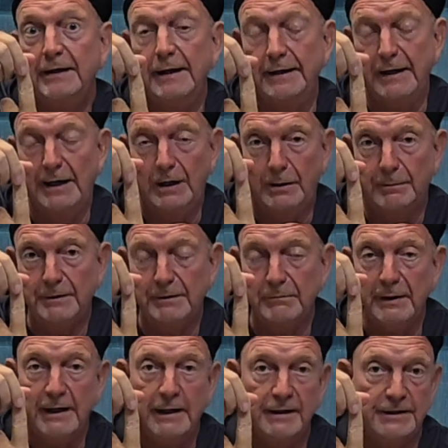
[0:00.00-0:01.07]
and helping
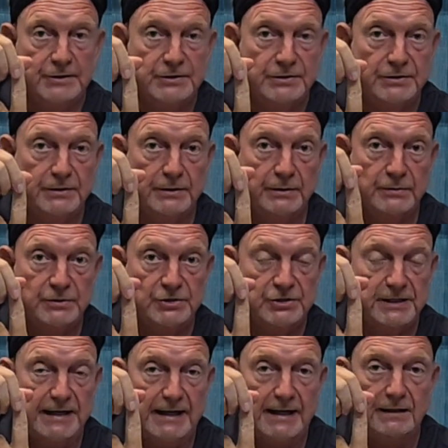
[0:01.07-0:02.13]
manage those
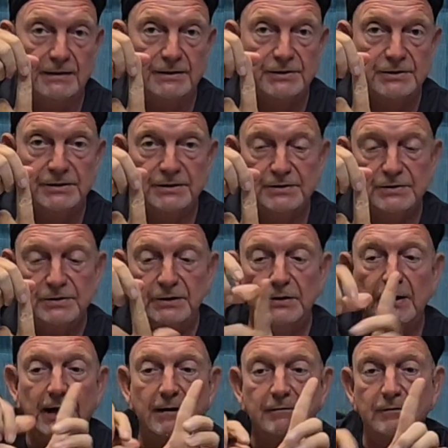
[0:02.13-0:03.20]
challenges. So you
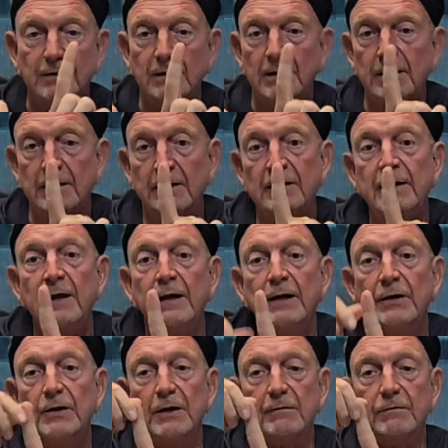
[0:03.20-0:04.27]
have lung,
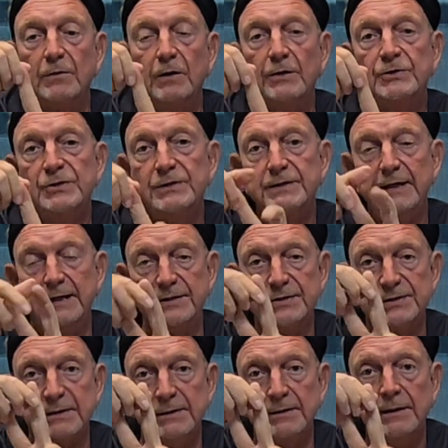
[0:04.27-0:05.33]
you have large
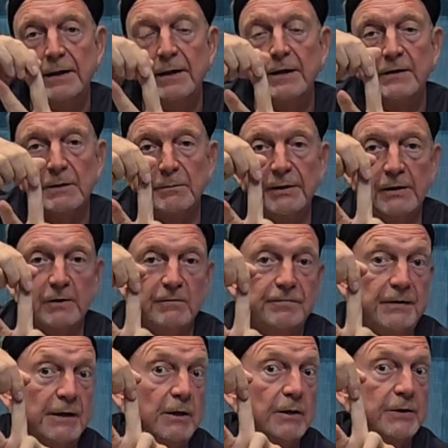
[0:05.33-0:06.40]
intestine. The middle
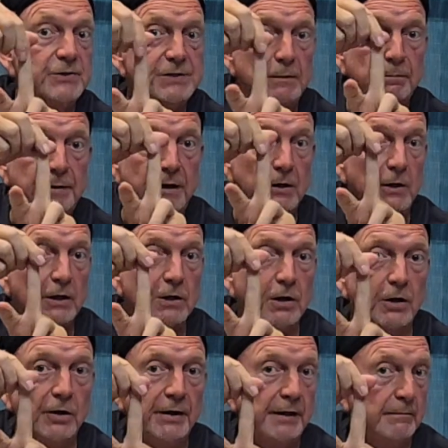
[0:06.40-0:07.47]
finger is the
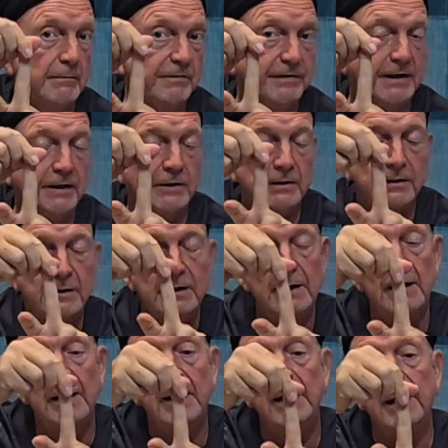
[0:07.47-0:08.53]
pericardium finger,
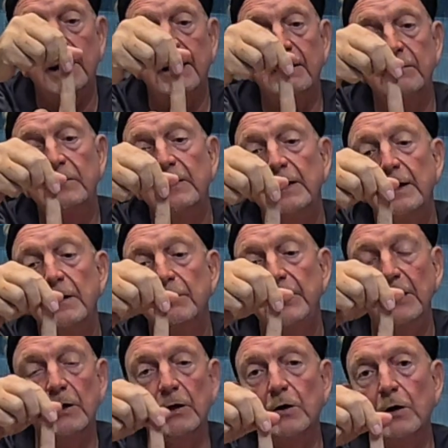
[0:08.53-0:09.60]
and
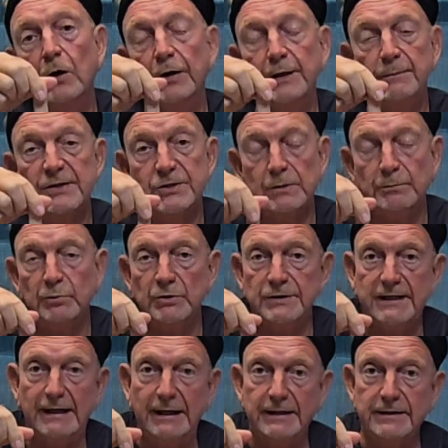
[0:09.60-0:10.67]
pericardium is the
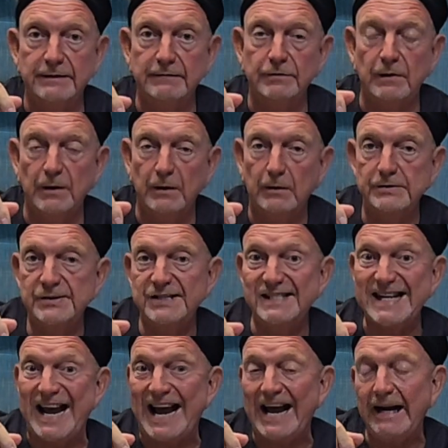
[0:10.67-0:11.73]
protective
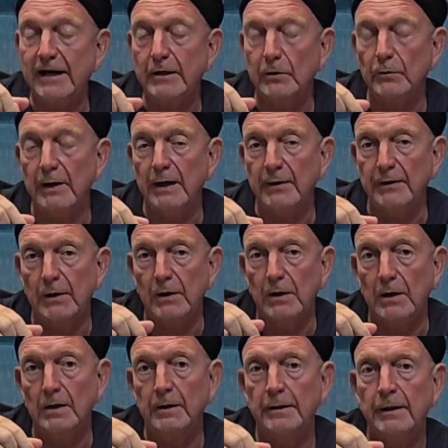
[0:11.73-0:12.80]
sac around the
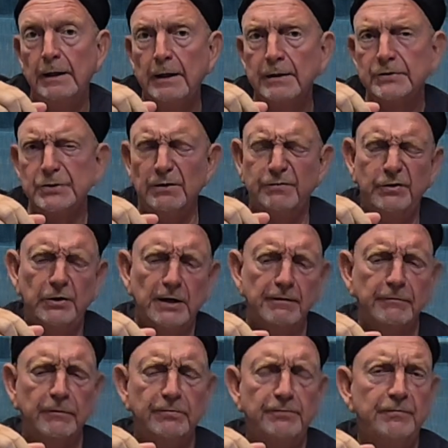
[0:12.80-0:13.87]
heart. So if you
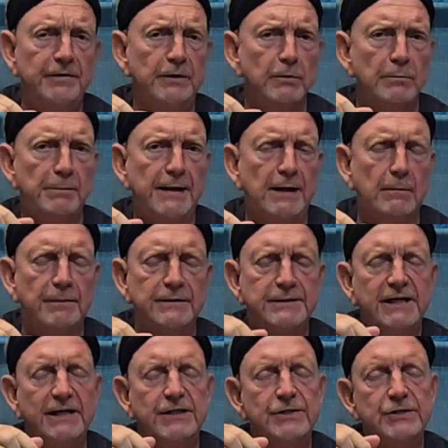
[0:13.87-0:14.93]
ever feel
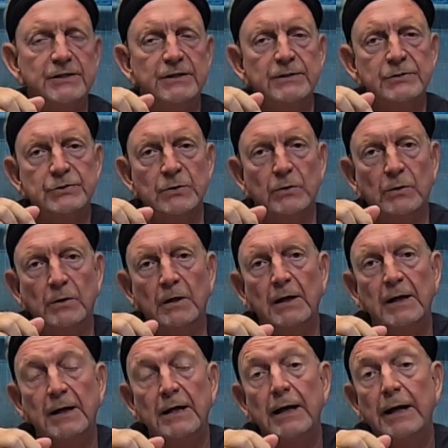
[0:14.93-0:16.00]
palpitations or
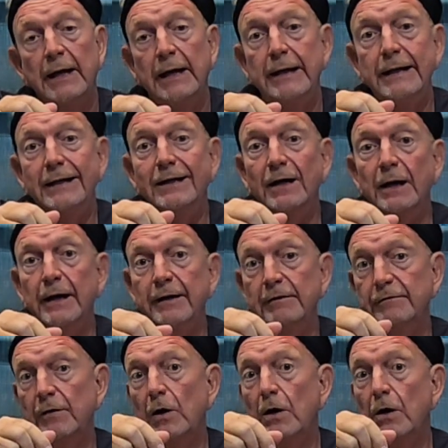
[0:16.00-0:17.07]
any kind
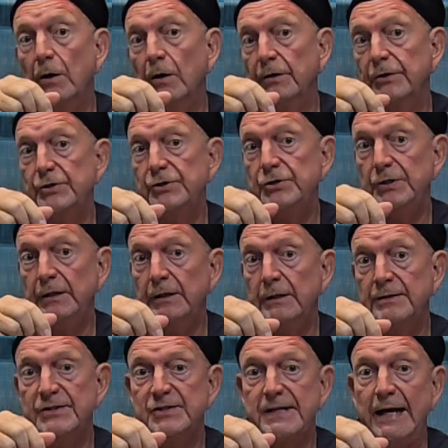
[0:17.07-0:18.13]
of heart
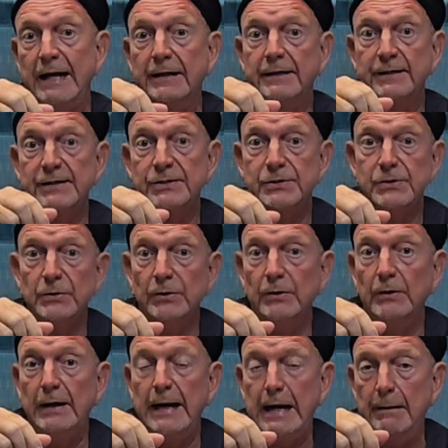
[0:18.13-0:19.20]
shin, sadness
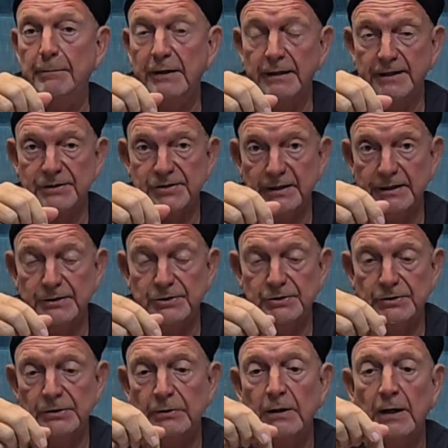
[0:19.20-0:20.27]
or happiness
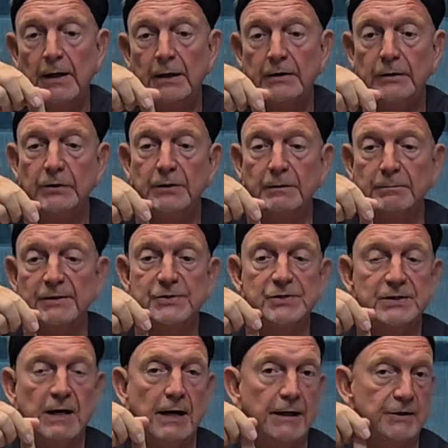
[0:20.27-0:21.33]
issue, you can
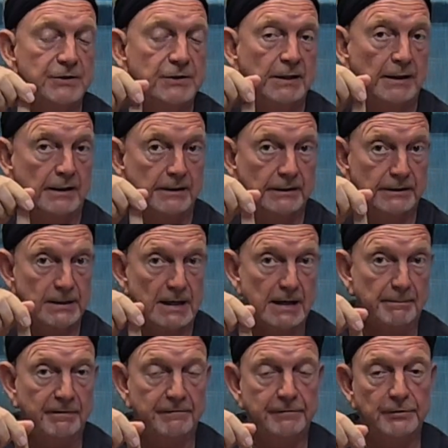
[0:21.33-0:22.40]
massage the
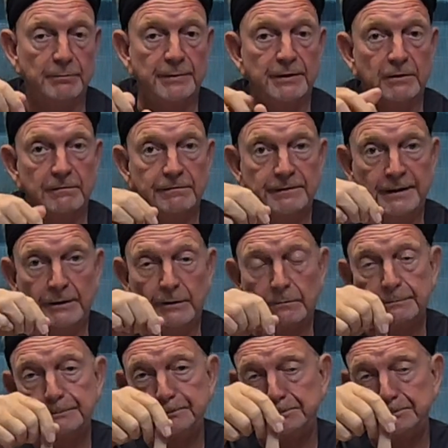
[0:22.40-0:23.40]
top of your middle finger.